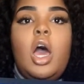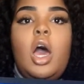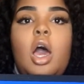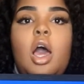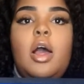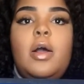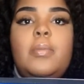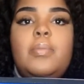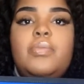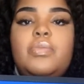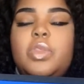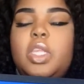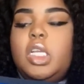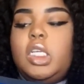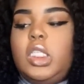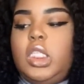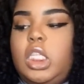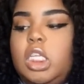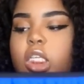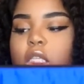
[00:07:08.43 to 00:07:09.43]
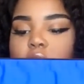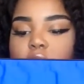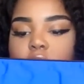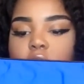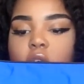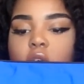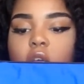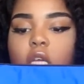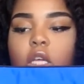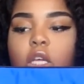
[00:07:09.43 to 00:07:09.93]
Um,
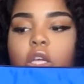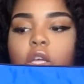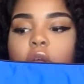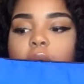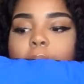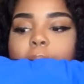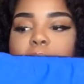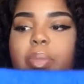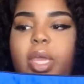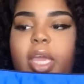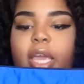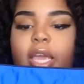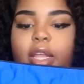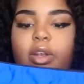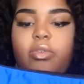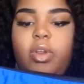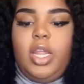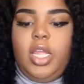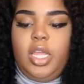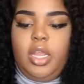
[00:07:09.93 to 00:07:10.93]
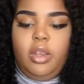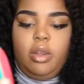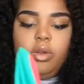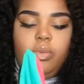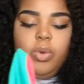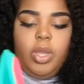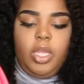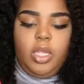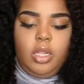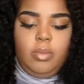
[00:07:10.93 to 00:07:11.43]
this band right here.
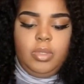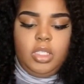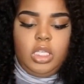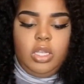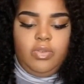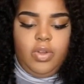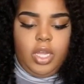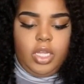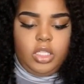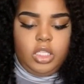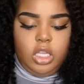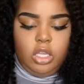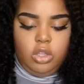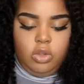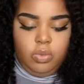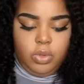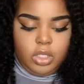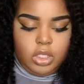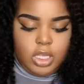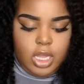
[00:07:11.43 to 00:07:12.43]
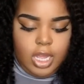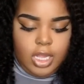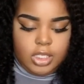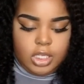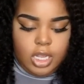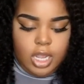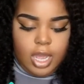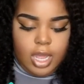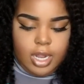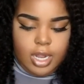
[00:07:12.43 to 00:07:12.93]
Wait, let me see if I can tell you what
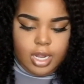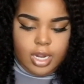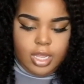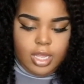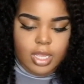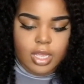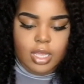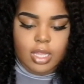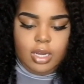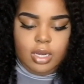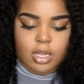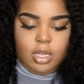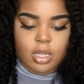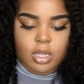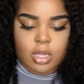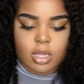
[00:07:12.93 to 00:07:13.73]
size I got it in.